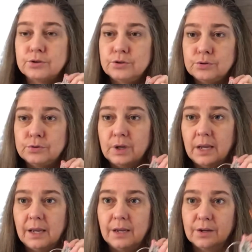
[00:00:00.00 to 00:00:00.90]
to
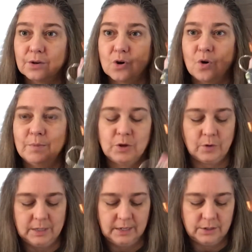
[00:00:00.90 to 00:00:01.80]
a Coleman
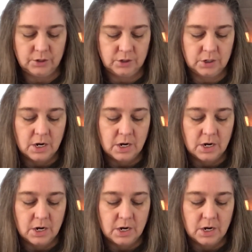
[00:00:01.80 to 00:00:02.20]
green lantern,